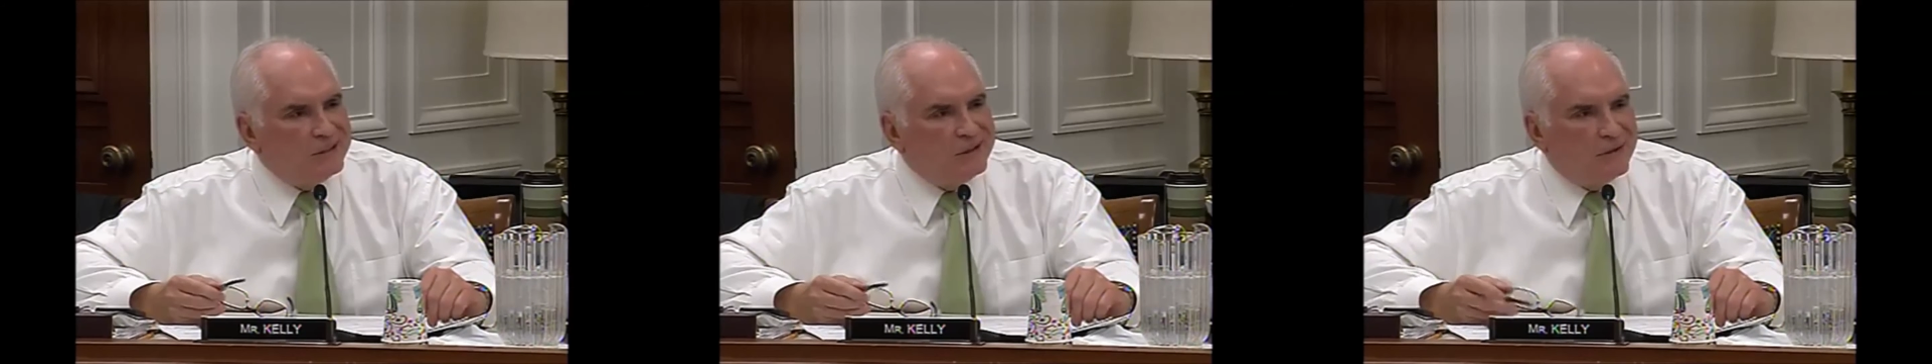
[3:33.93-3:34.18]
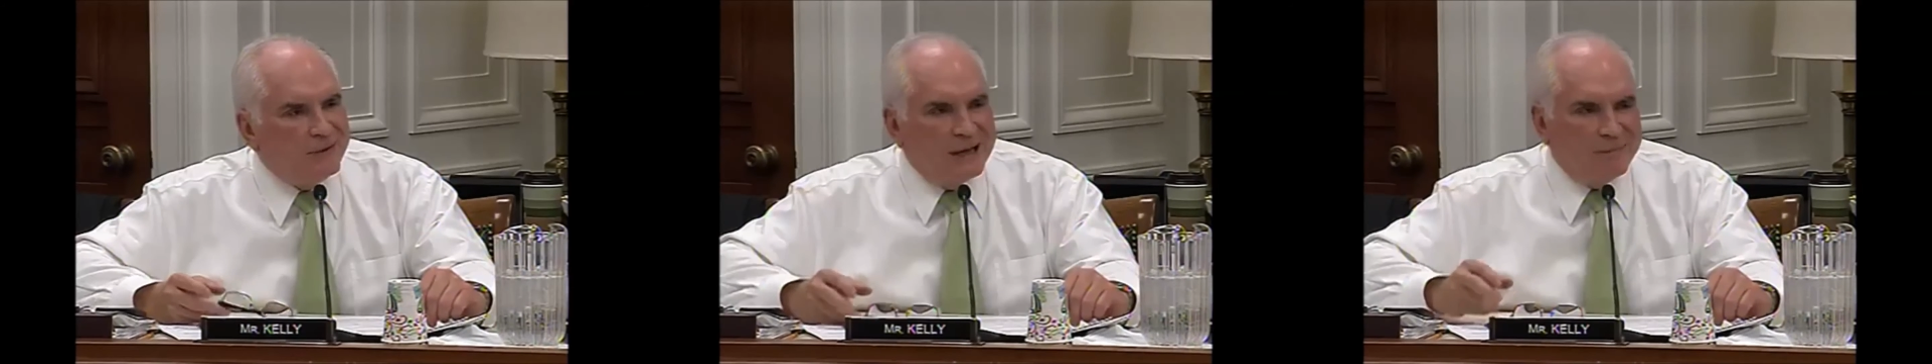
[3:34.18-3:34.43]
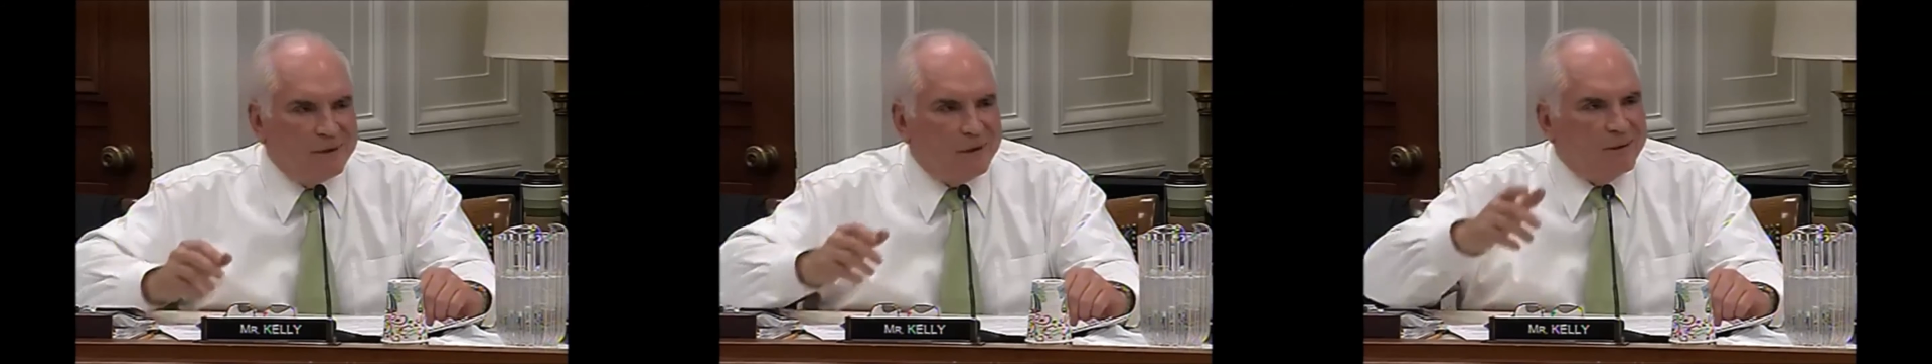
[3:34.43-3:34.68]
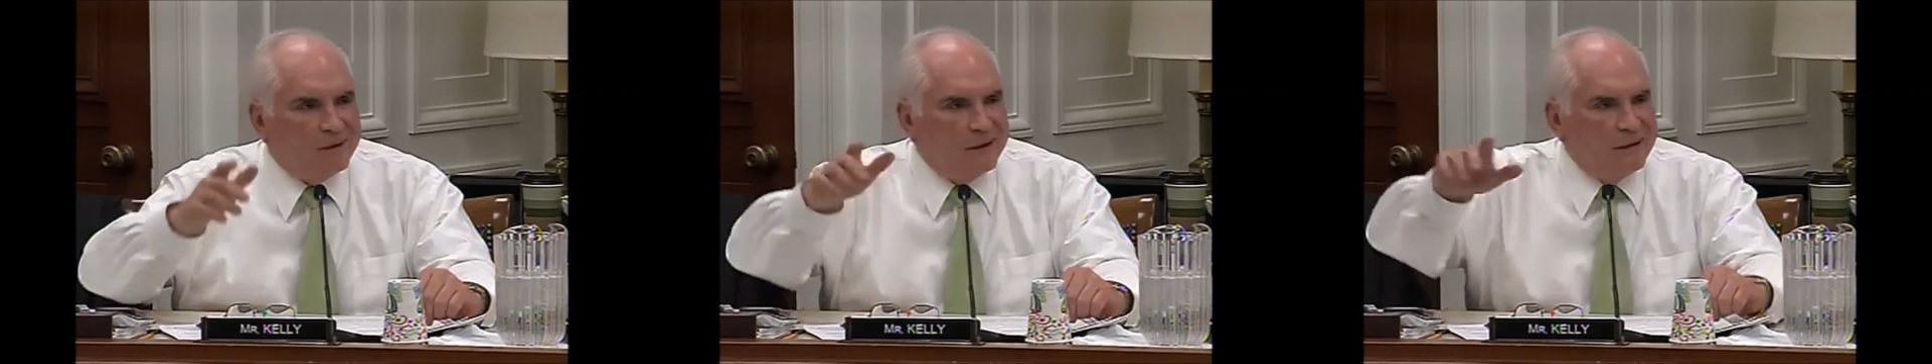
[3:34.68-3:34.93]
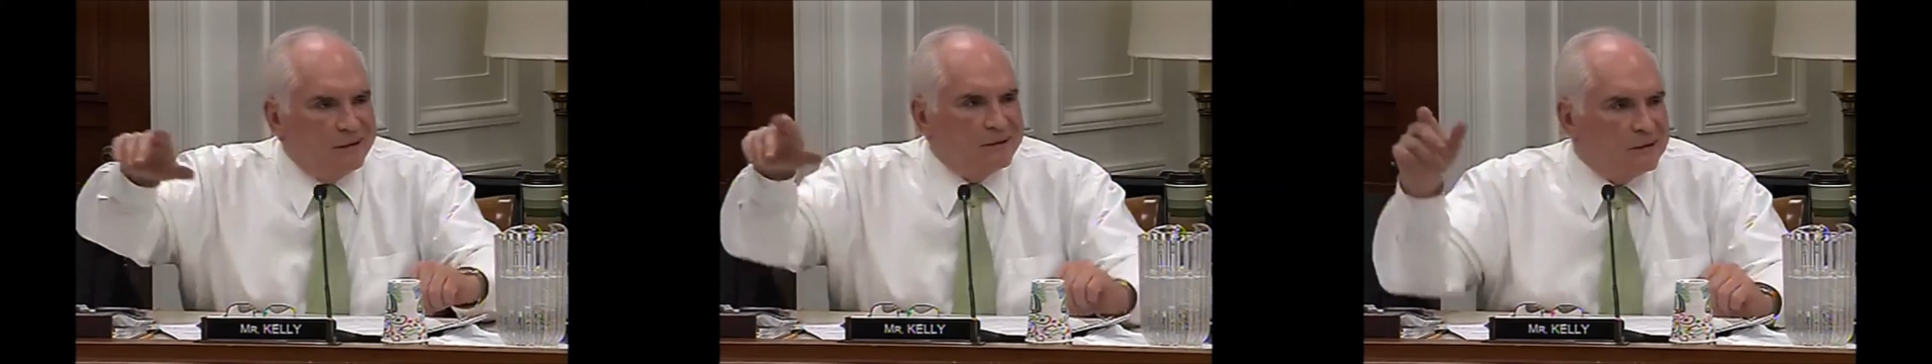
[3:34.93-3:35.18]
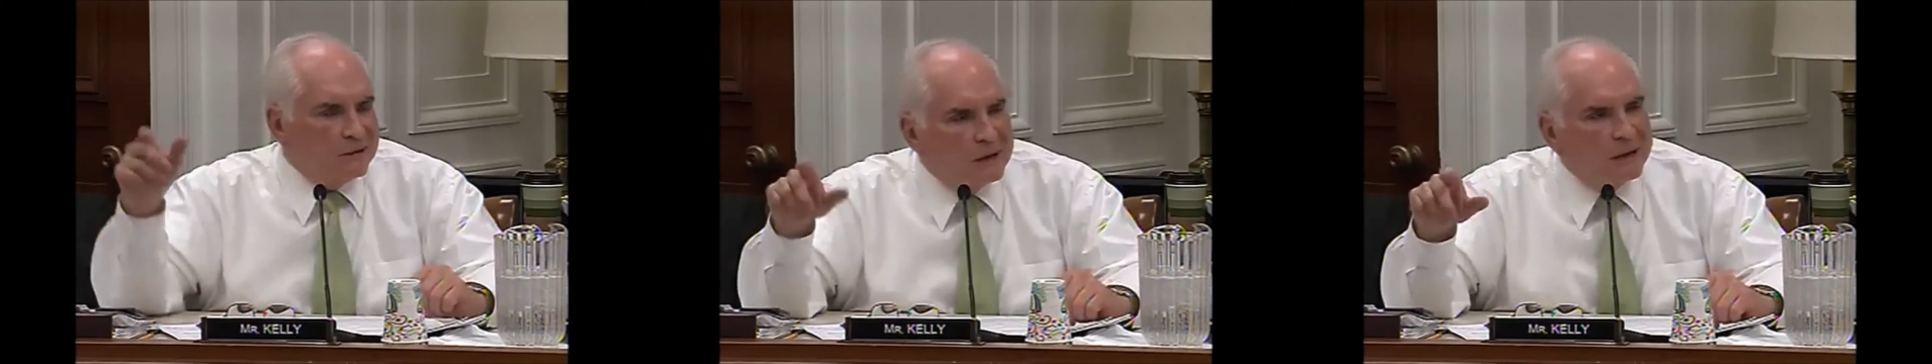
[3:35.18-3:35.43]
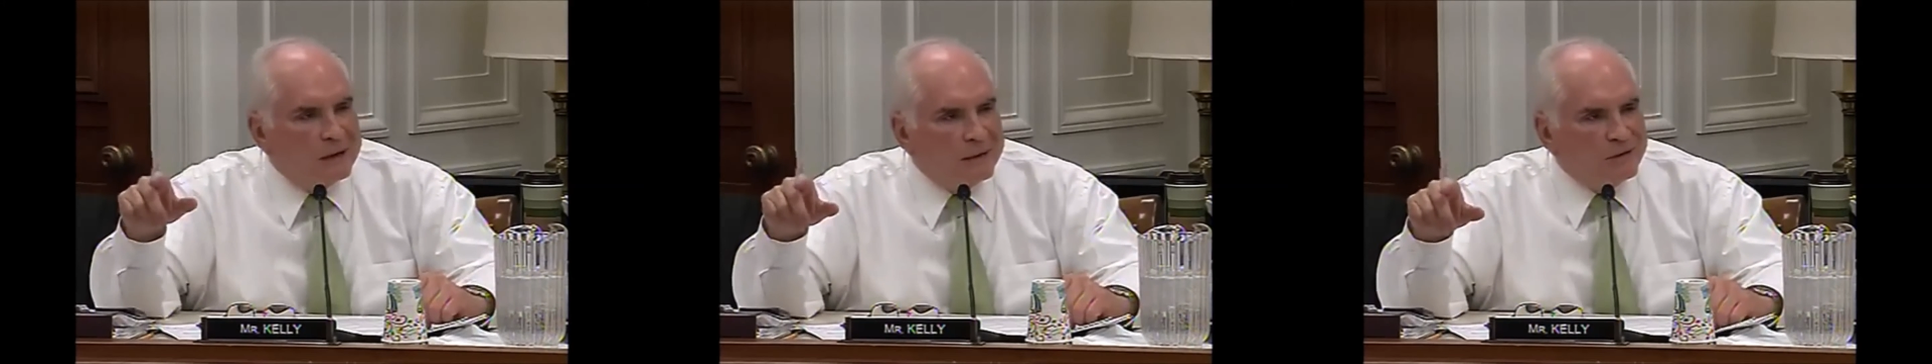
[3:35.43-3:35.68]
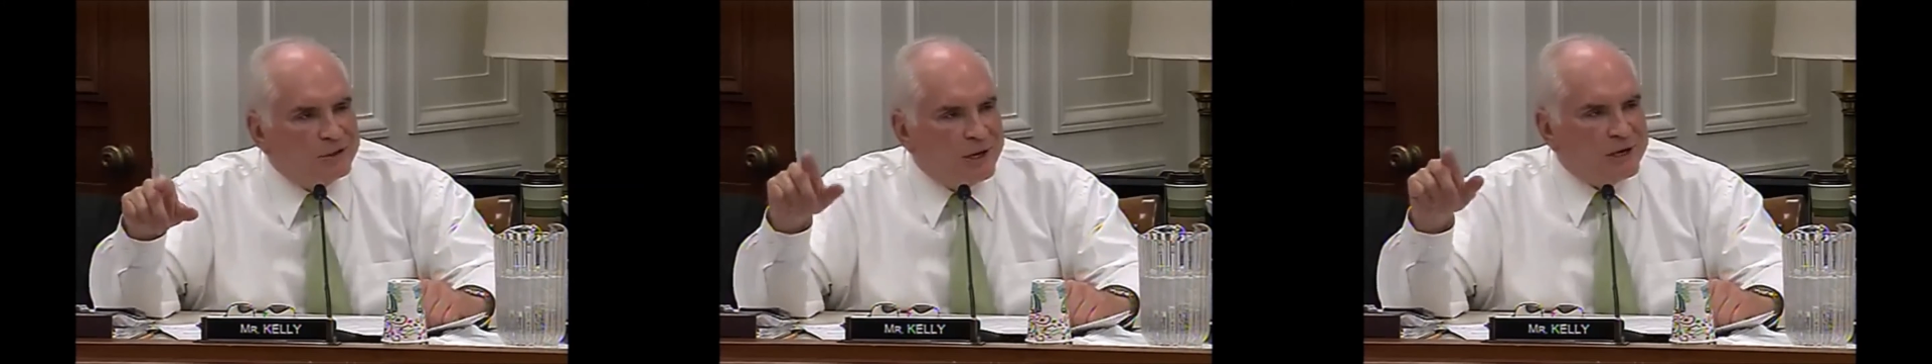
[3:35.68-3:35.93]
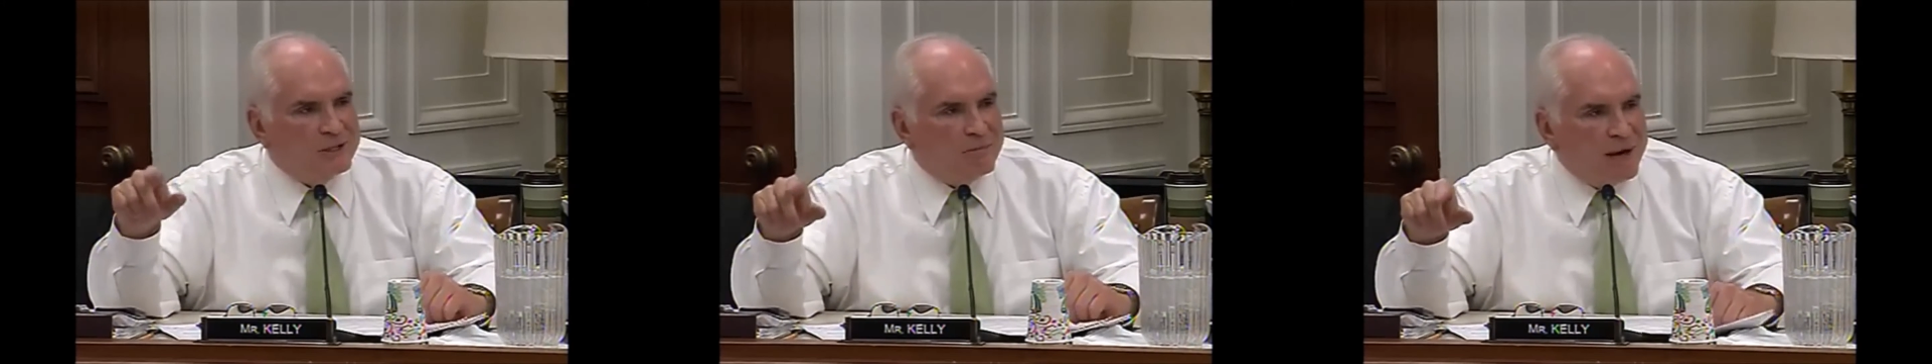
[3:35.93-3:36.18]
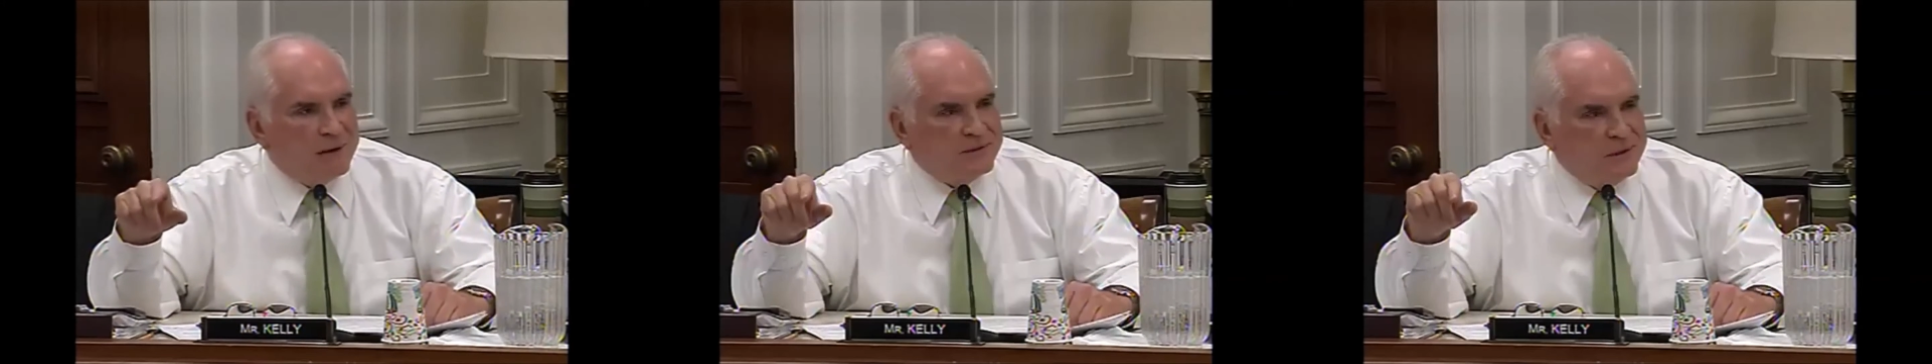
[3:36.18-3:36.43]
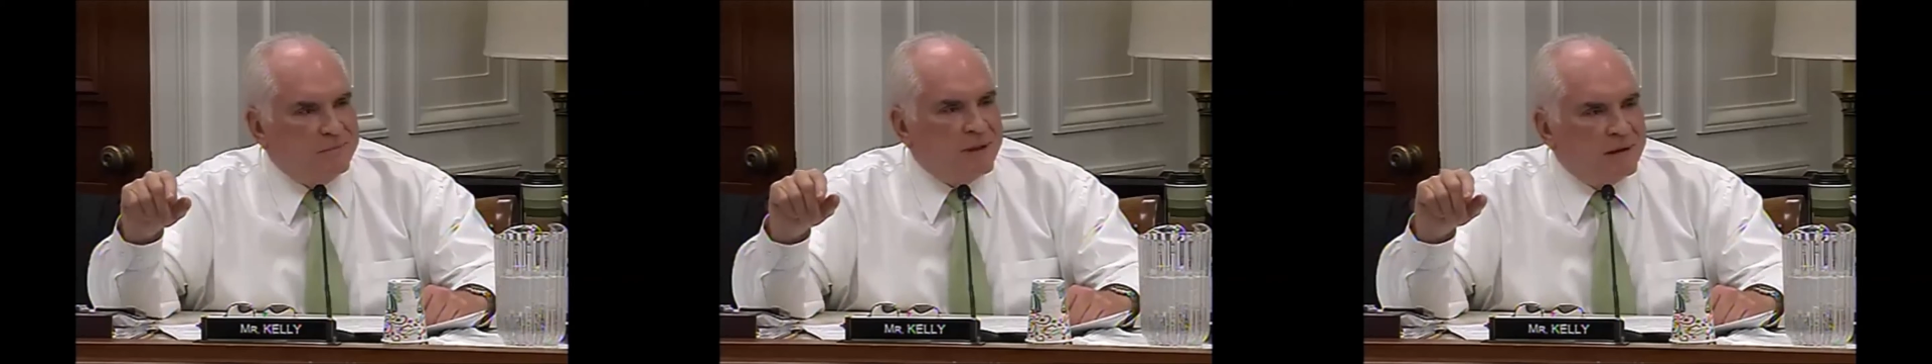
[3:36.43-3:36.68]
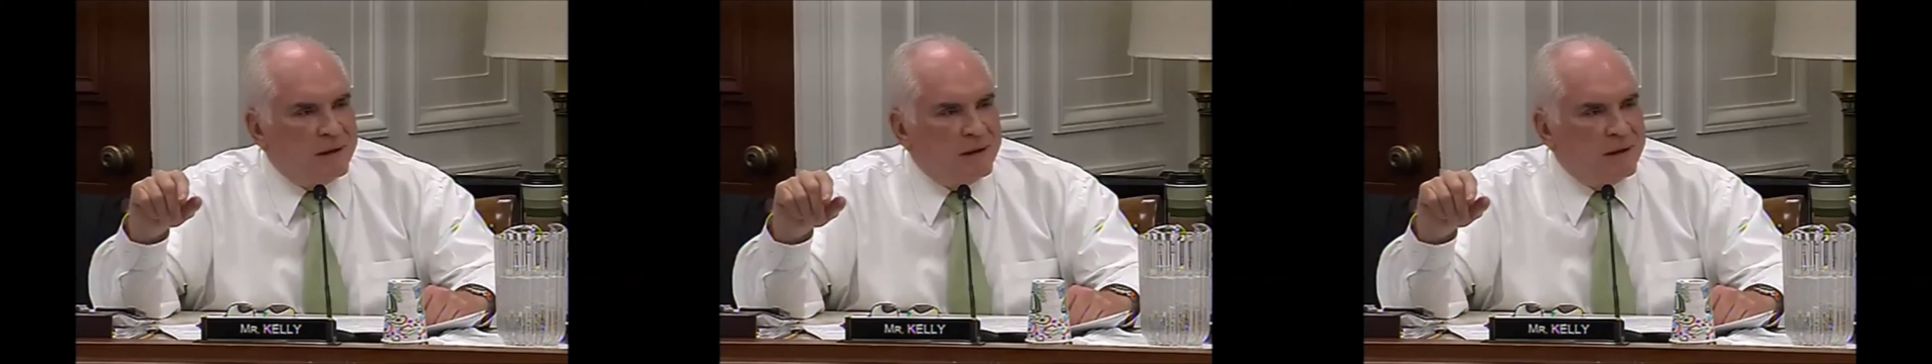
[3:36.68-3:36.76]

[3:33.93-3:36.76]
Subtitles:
you hear what happened up at Kelly's? Their checks are bouncing.